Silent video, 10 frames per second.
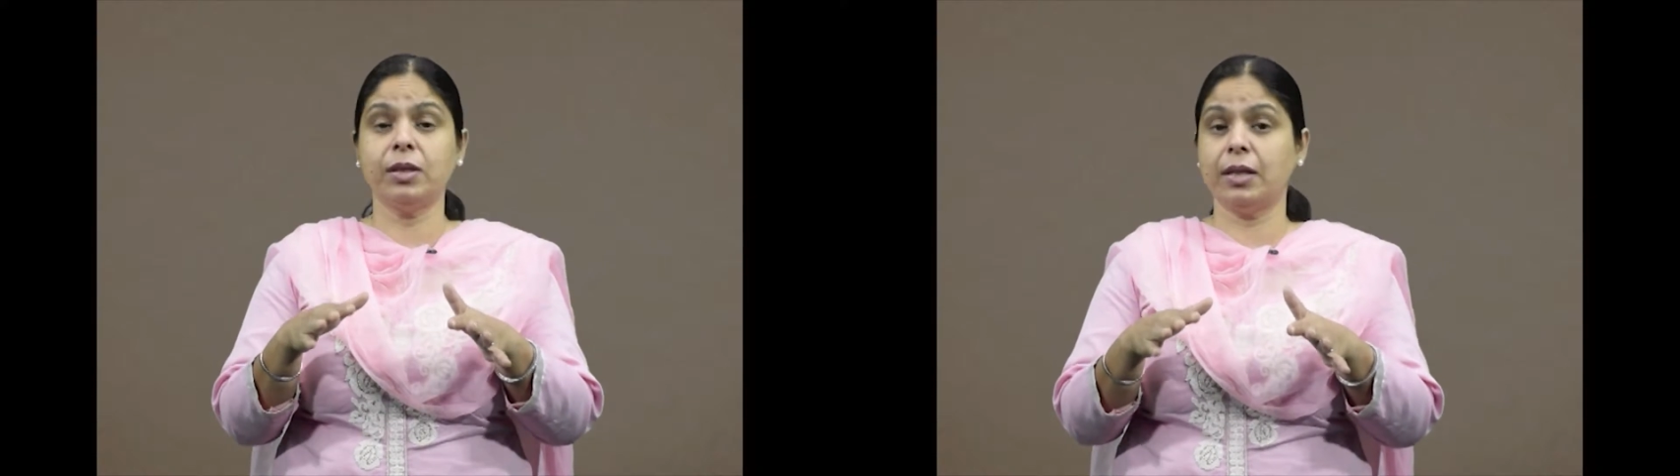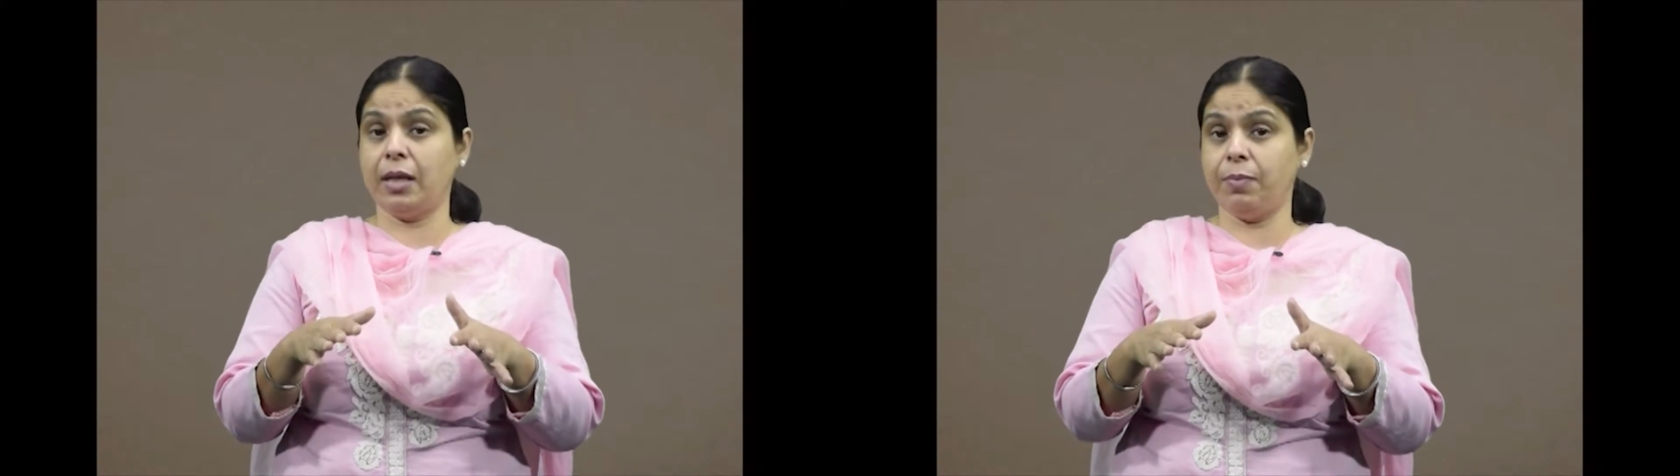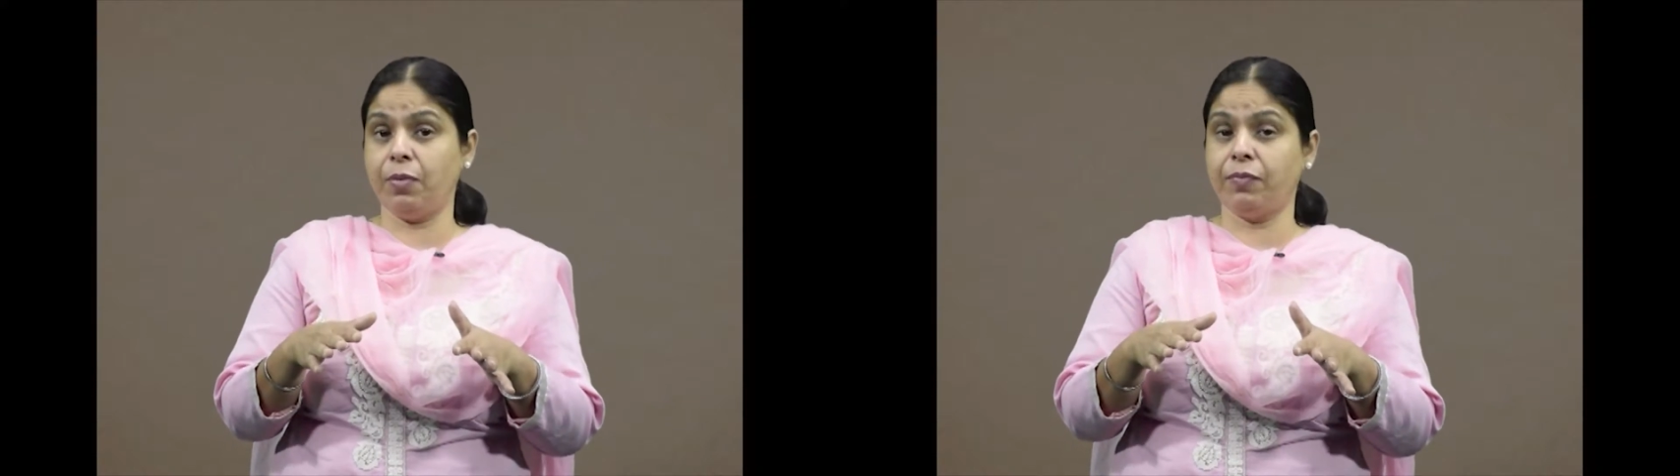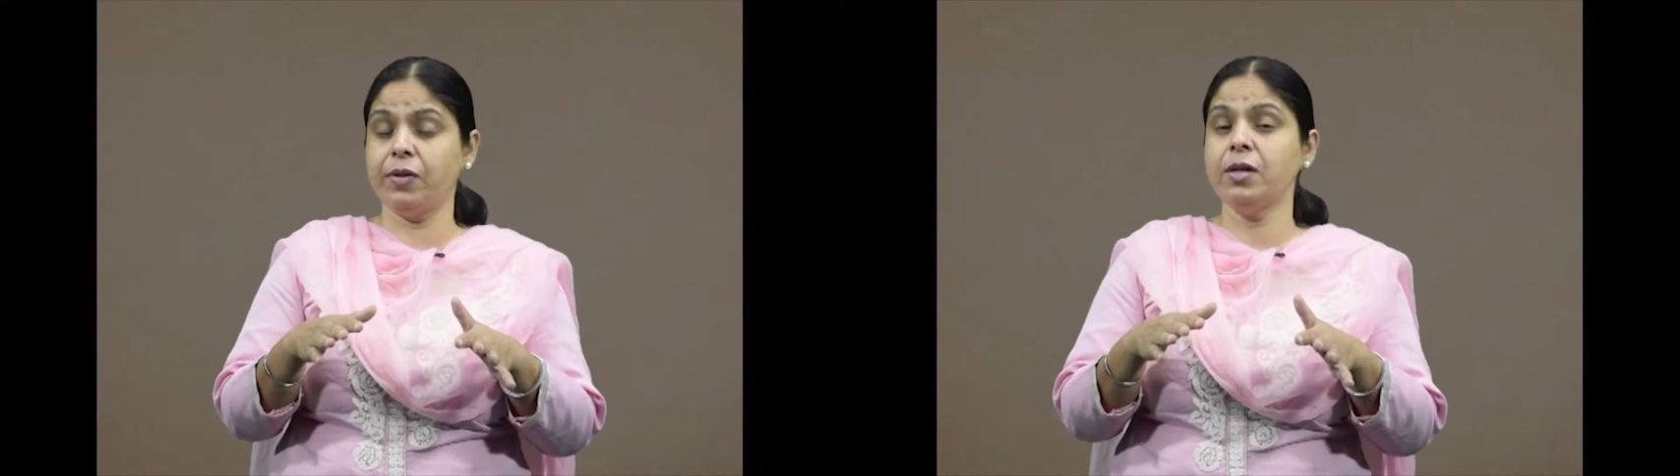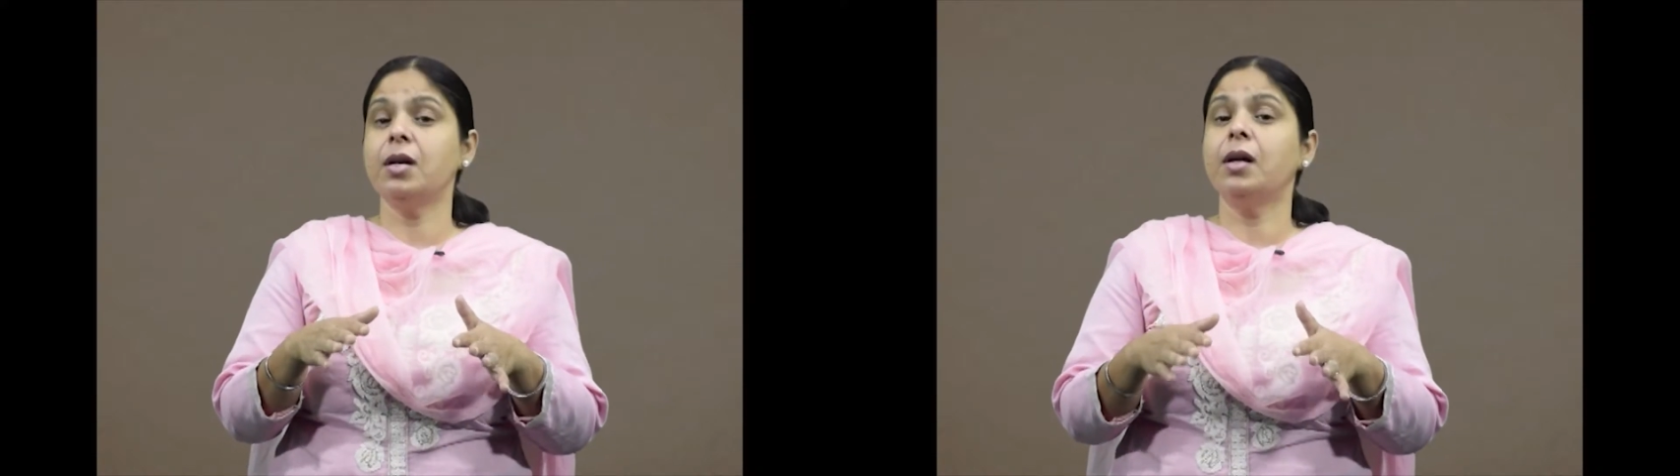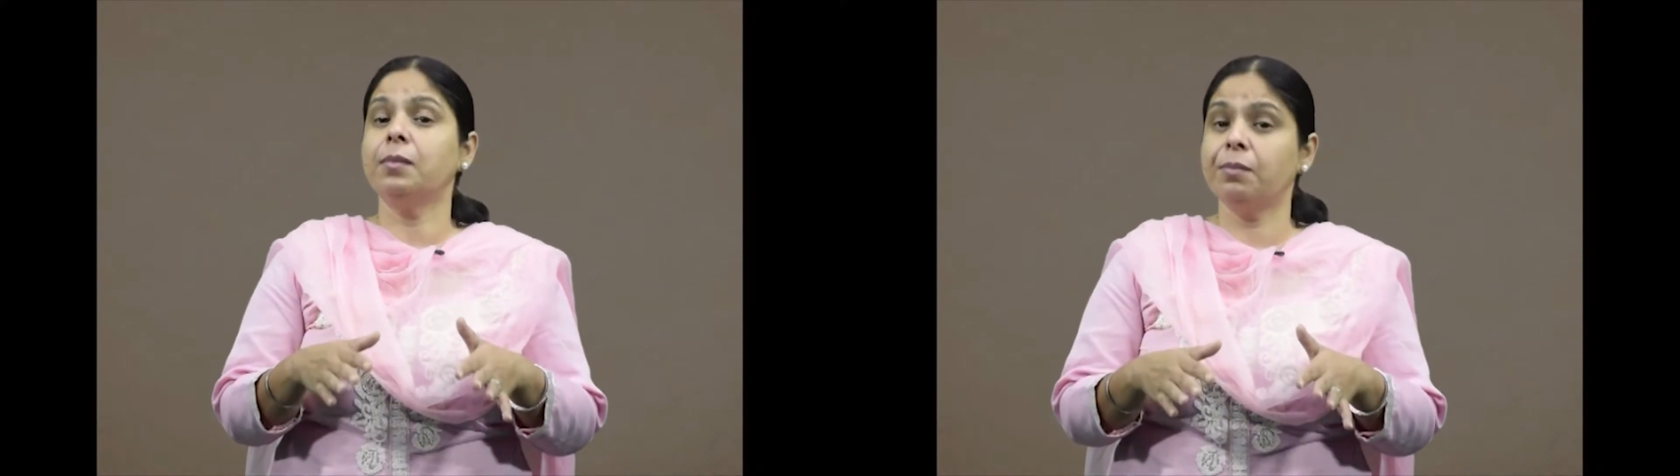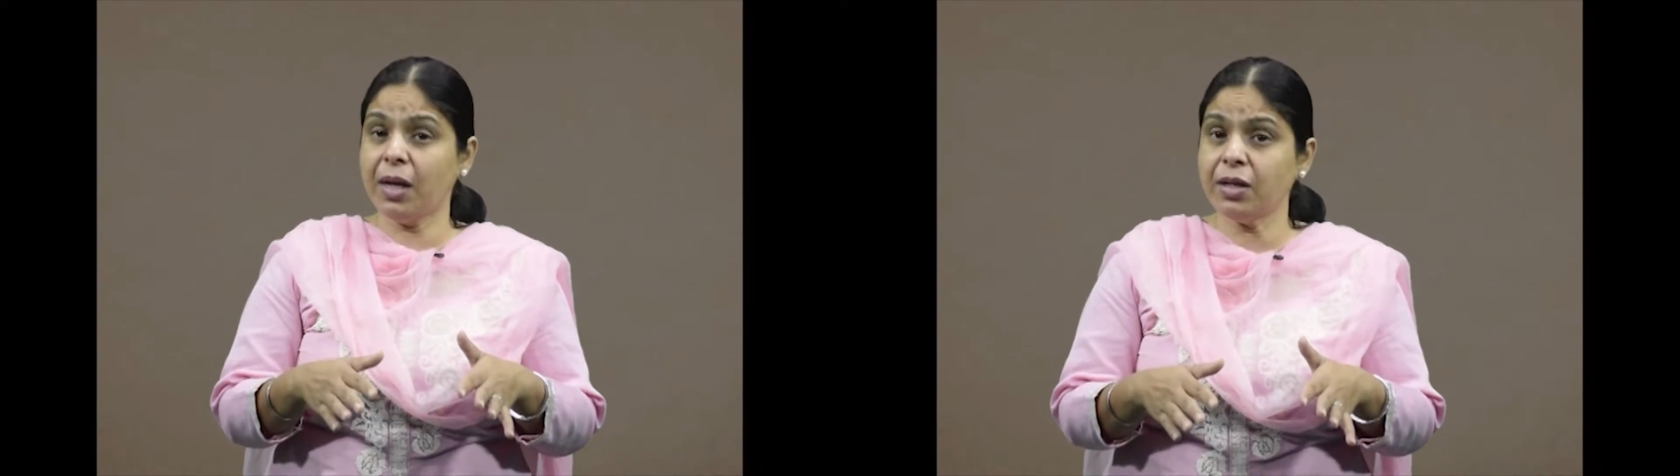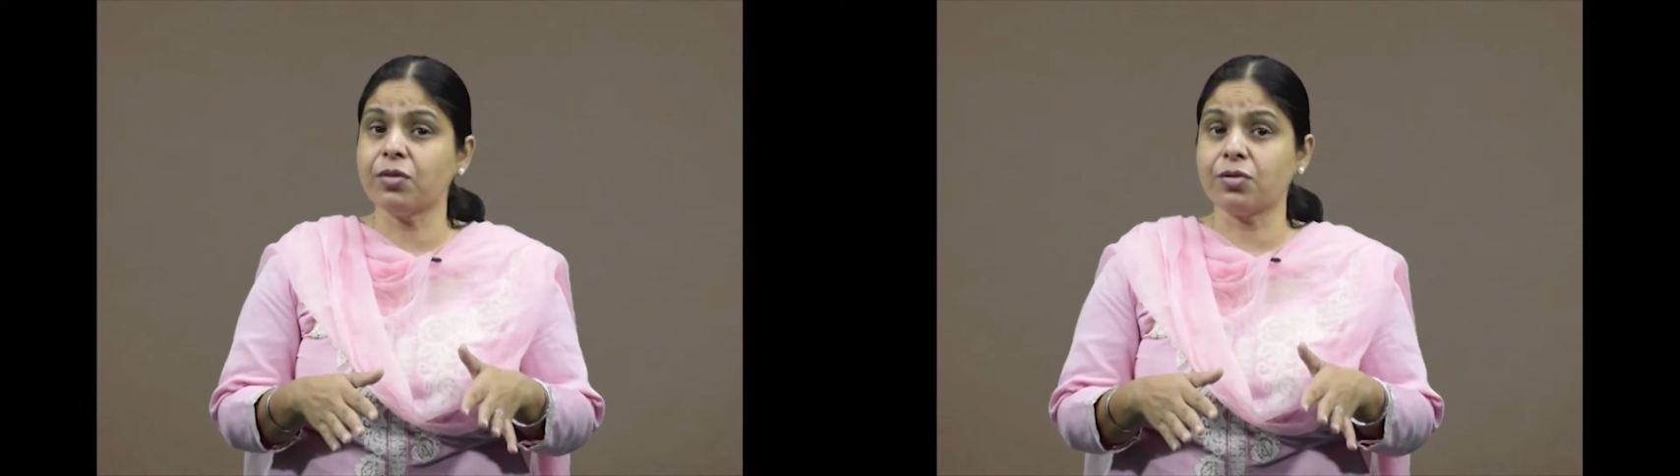the help of a
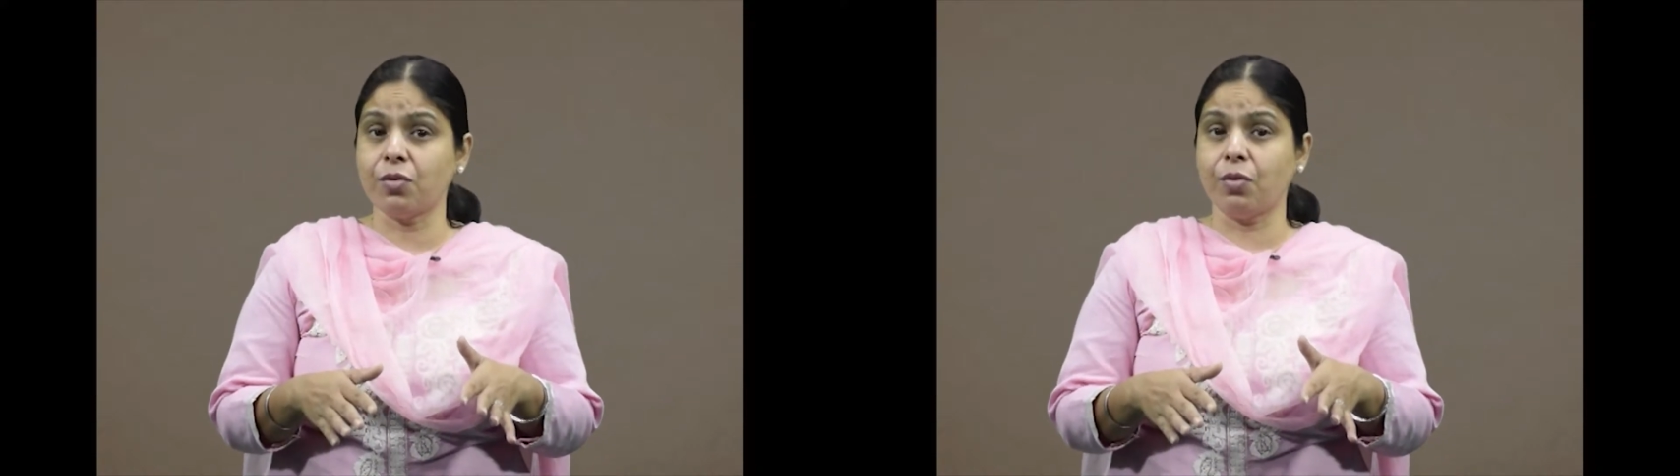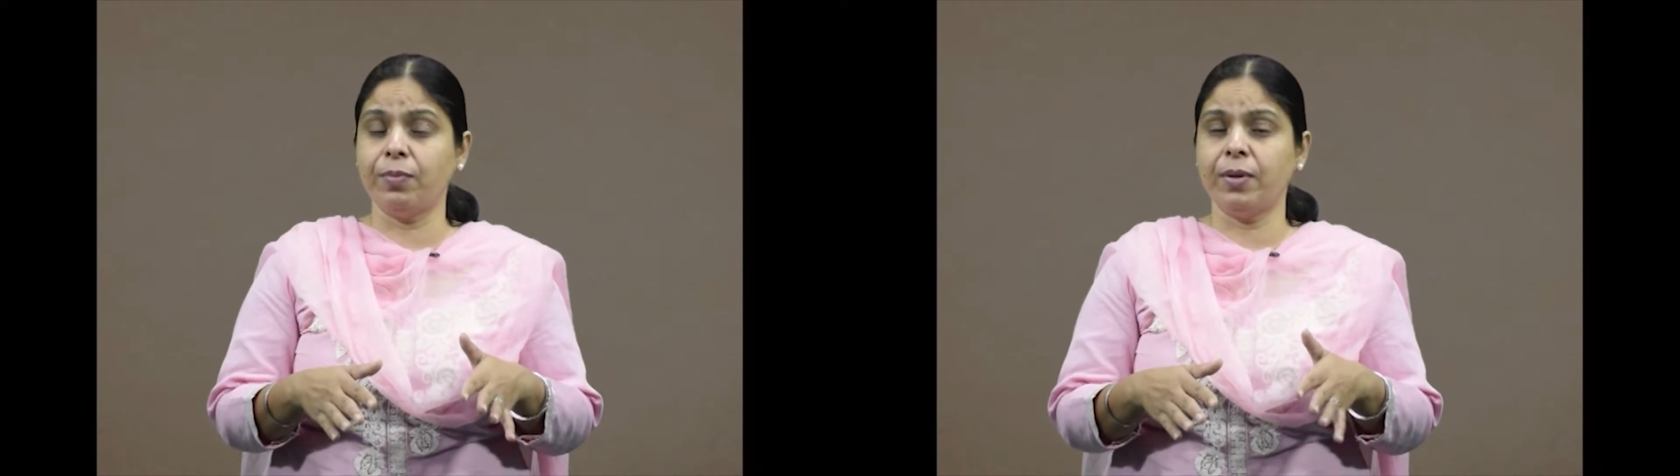microscope.